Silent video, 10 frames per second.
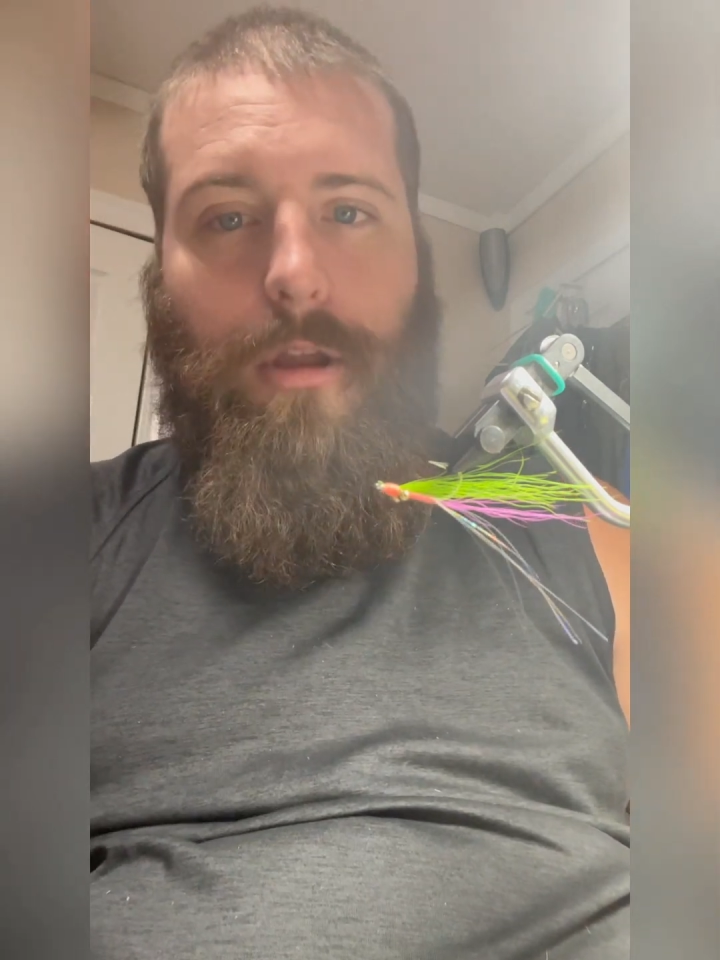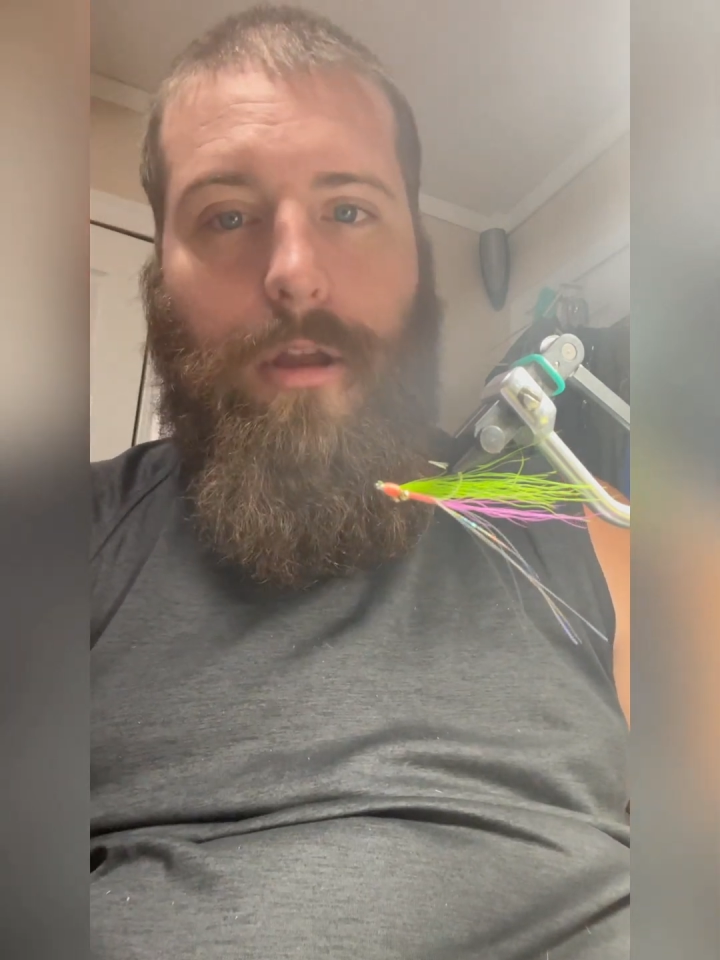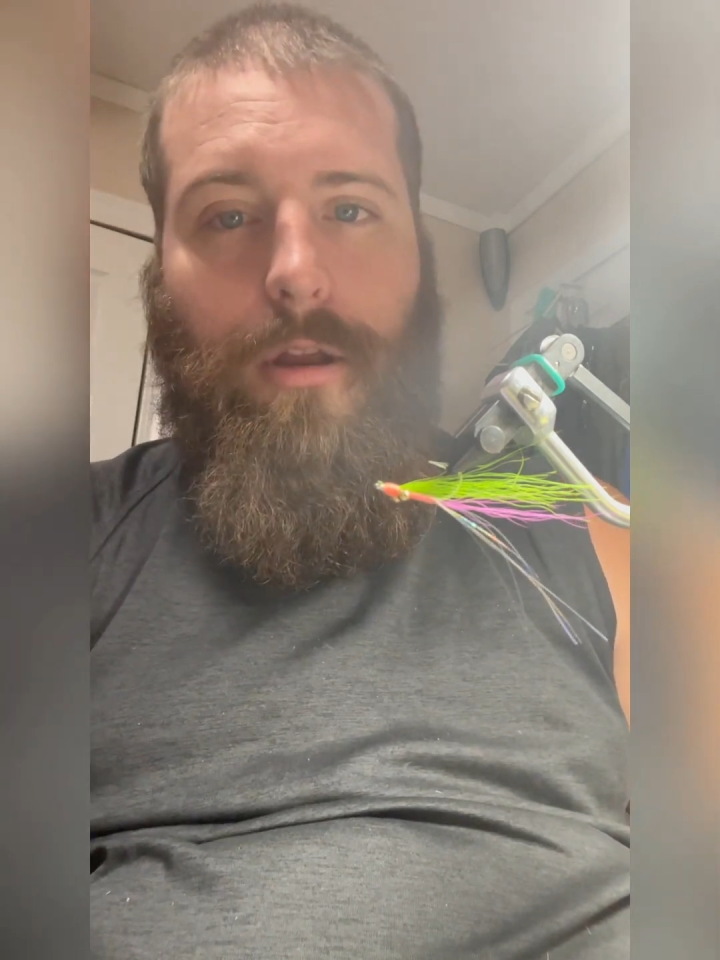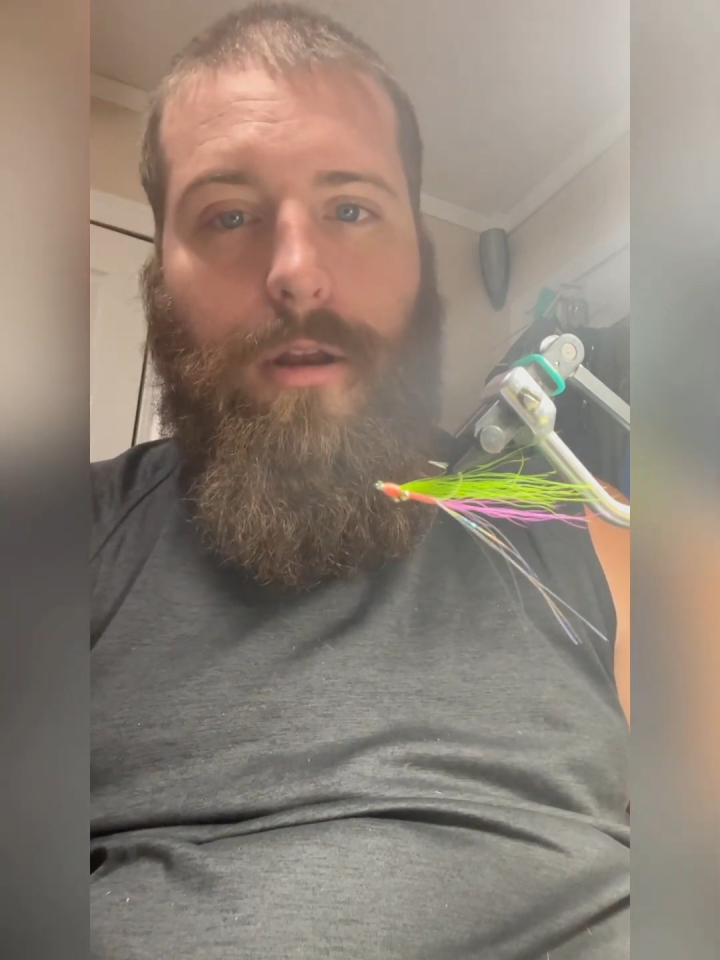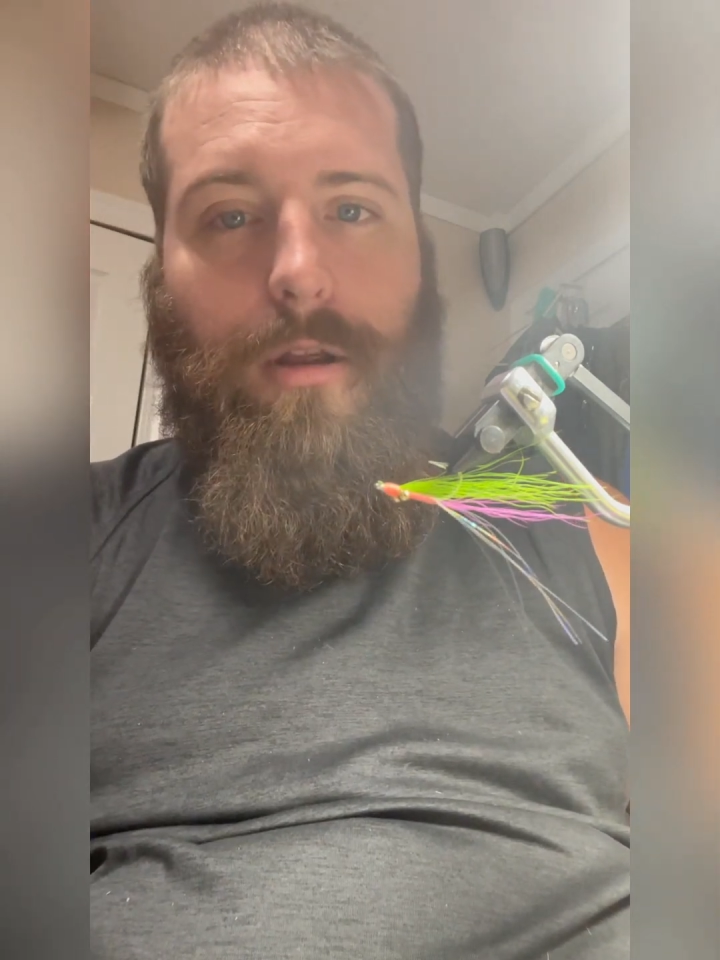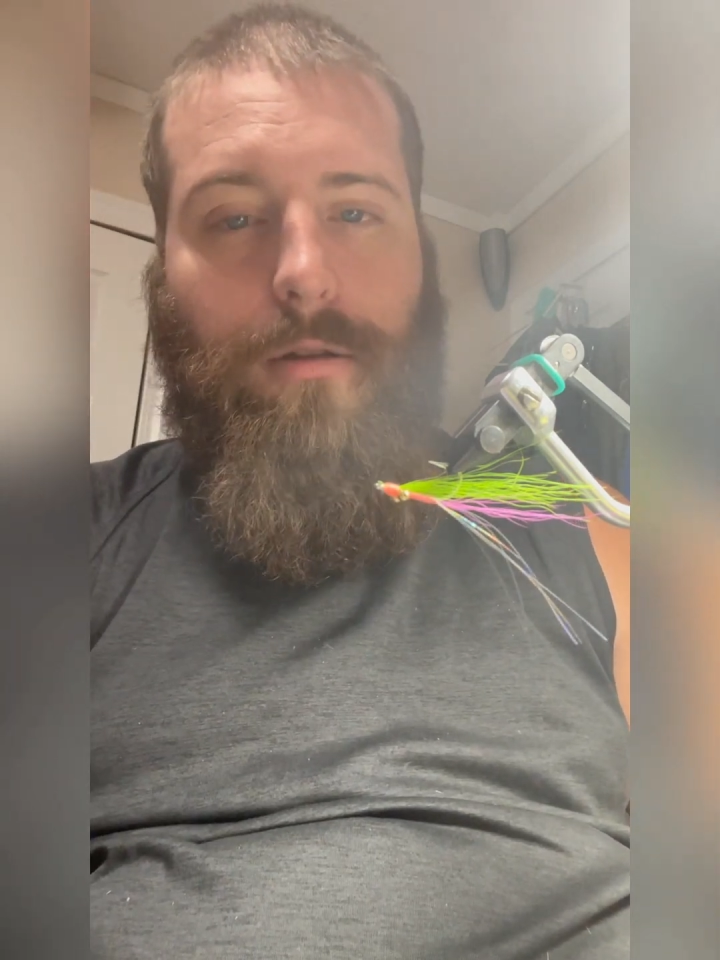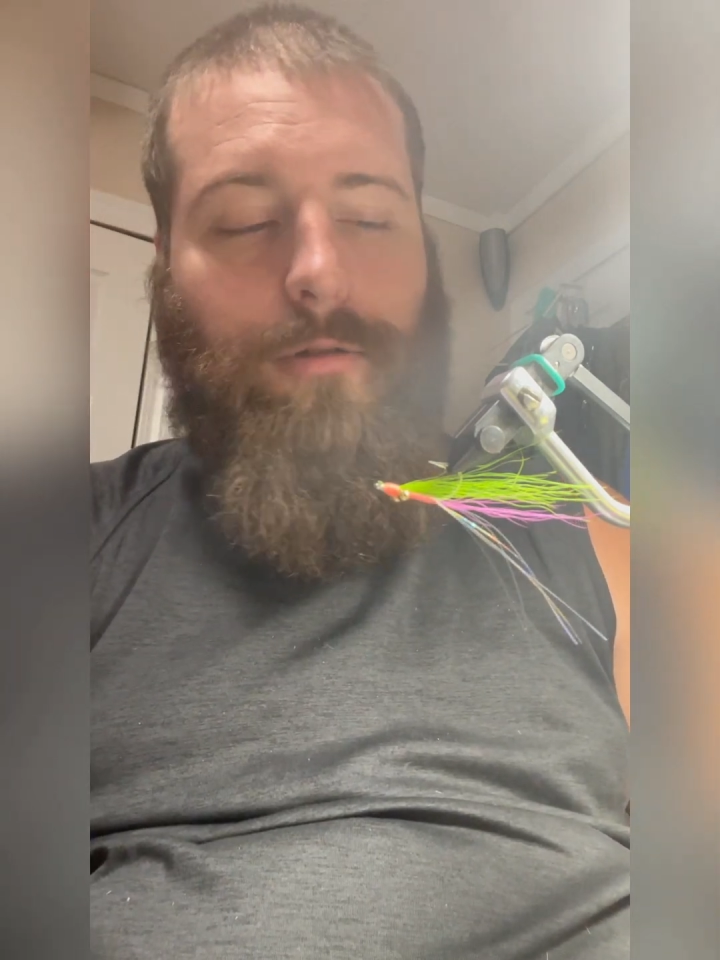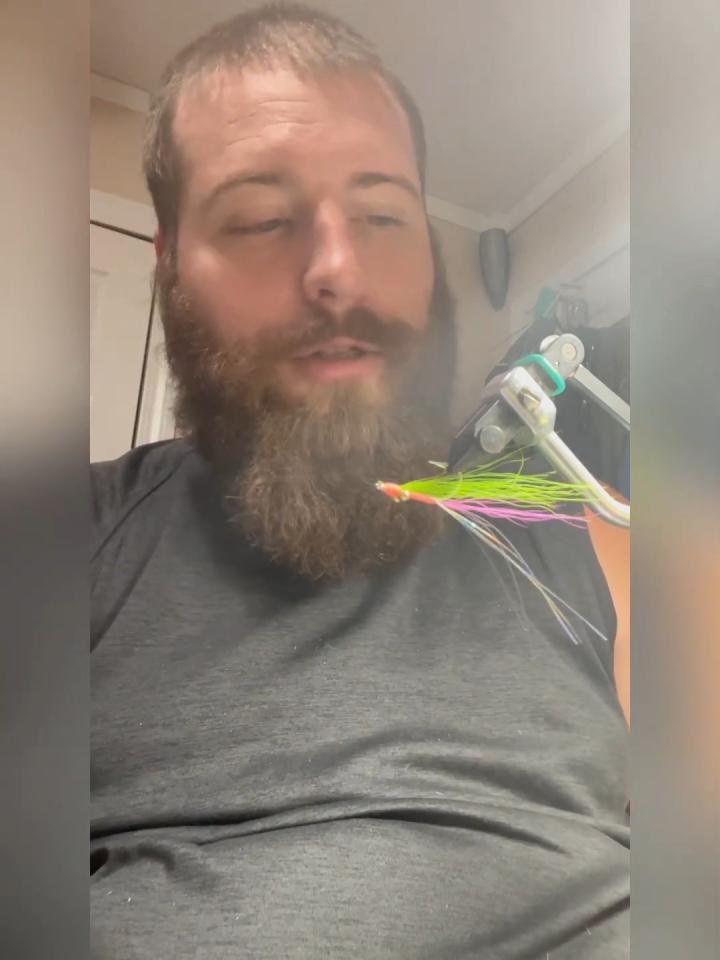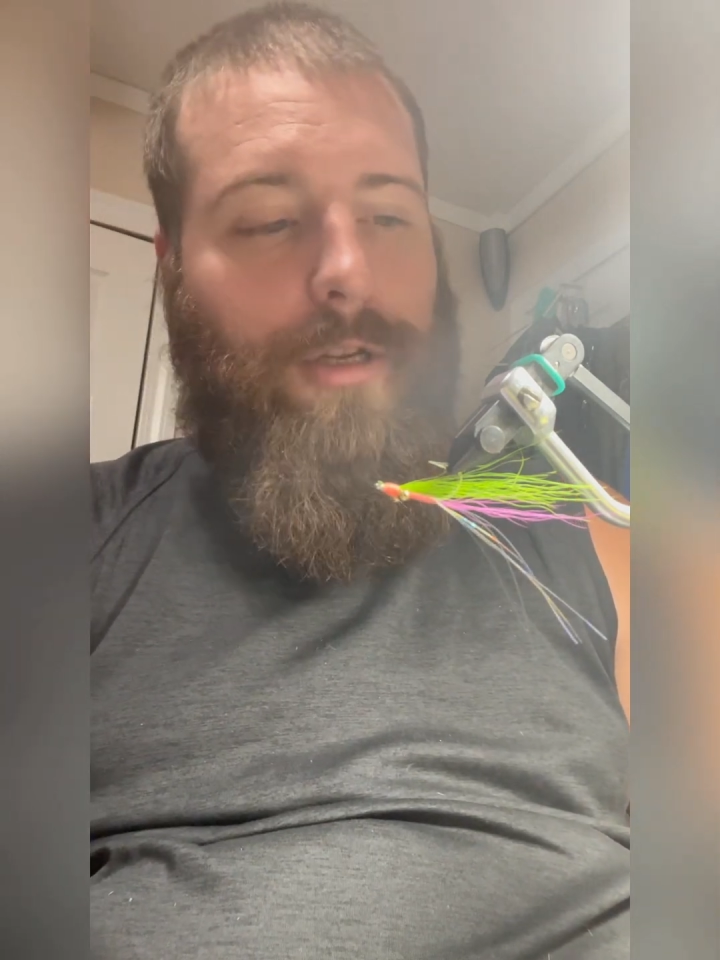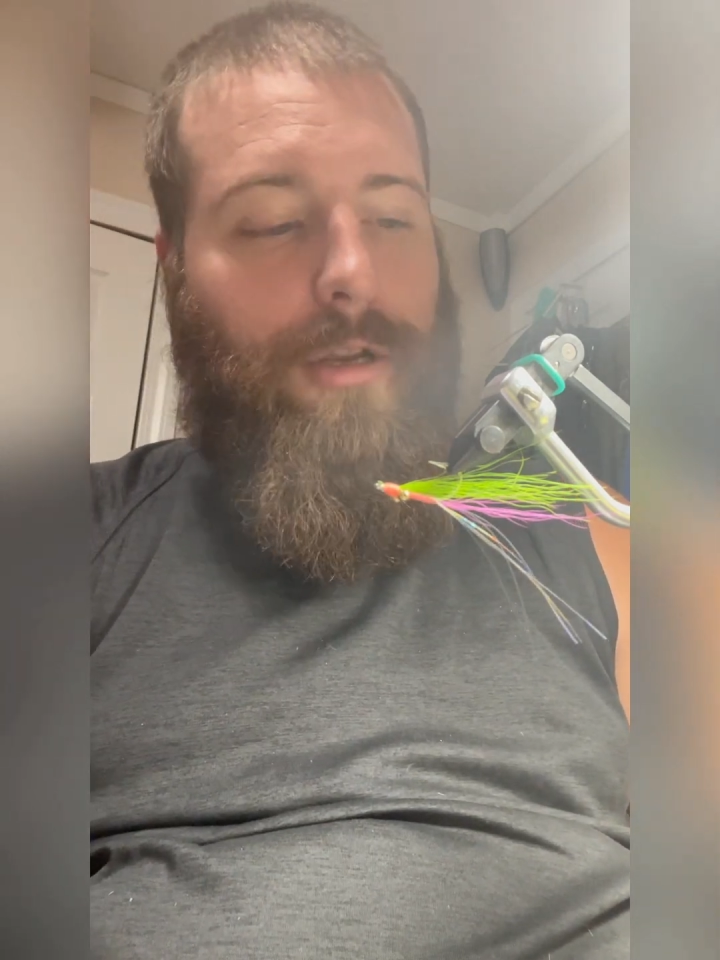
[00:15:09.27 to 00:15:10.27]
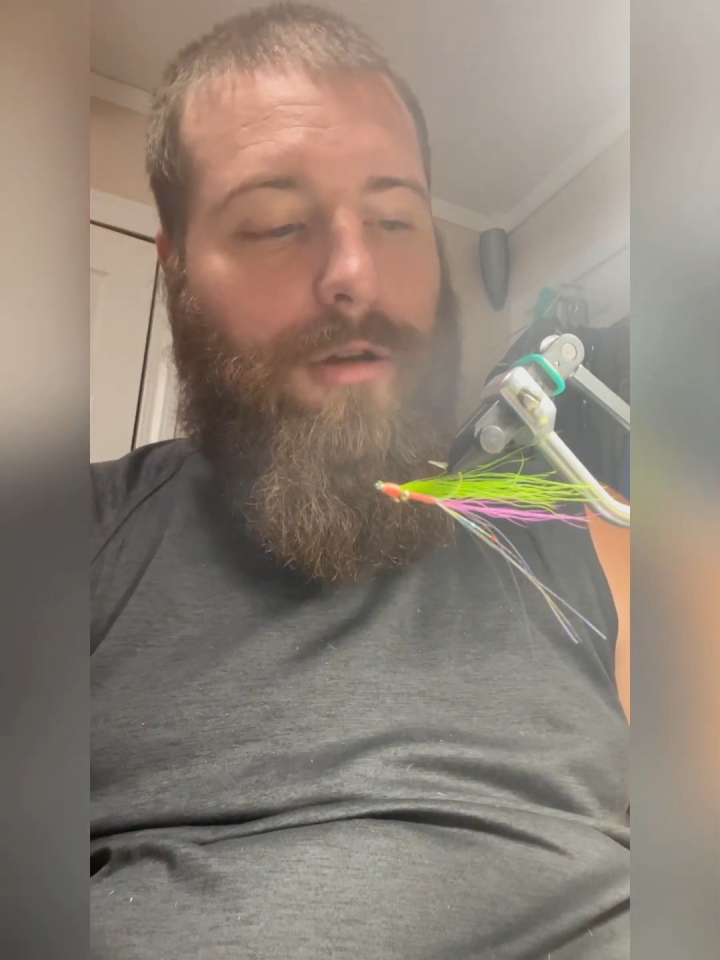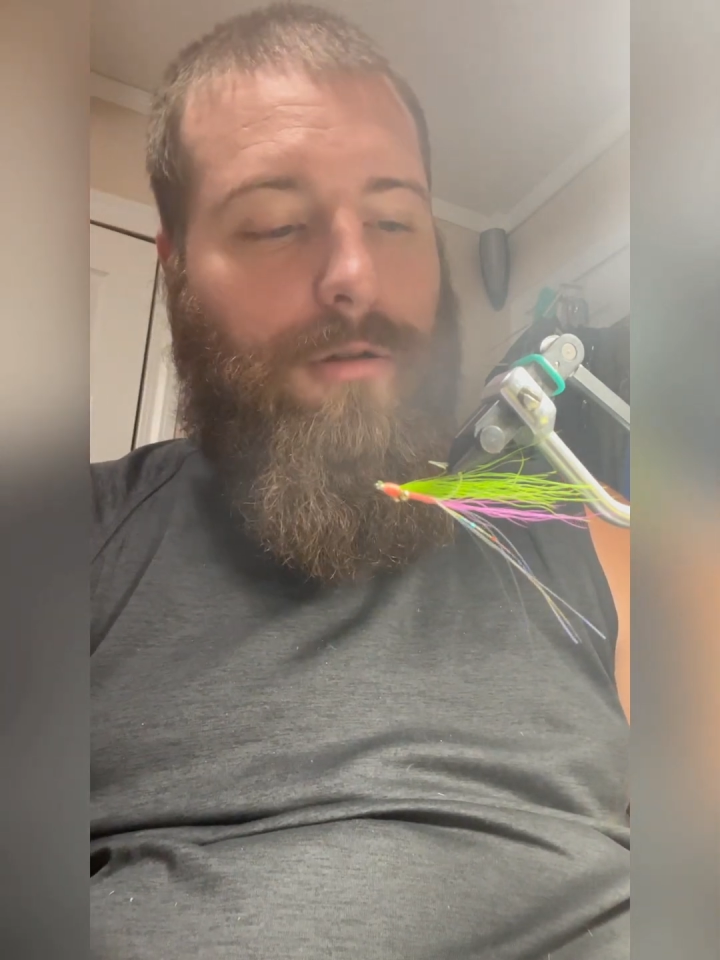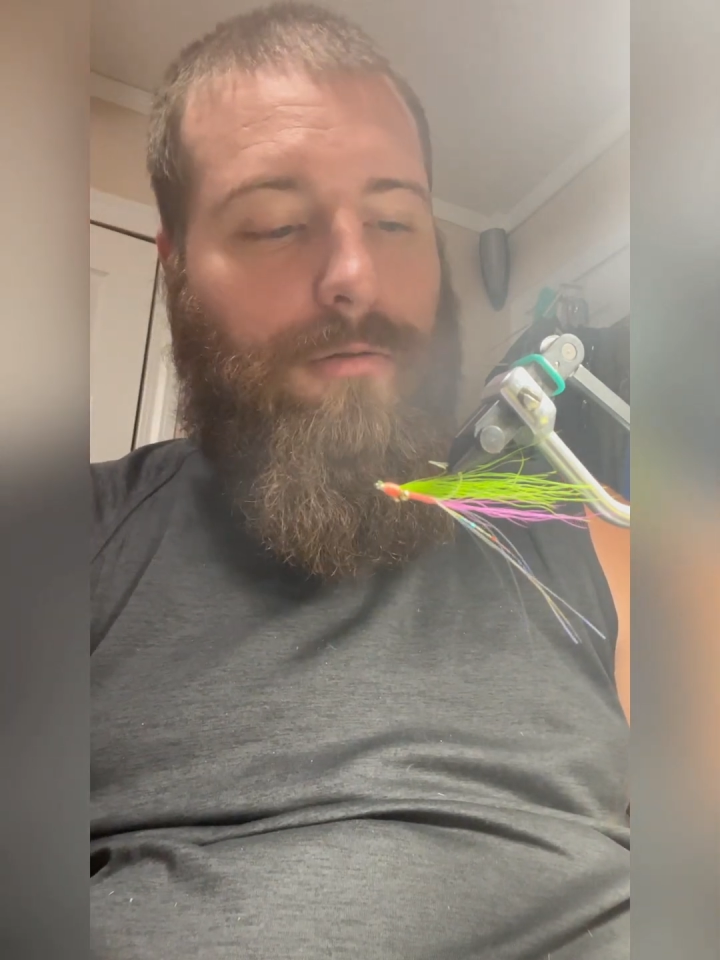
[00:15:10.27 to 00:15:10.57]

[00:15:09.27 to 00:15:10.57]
I'll see y'all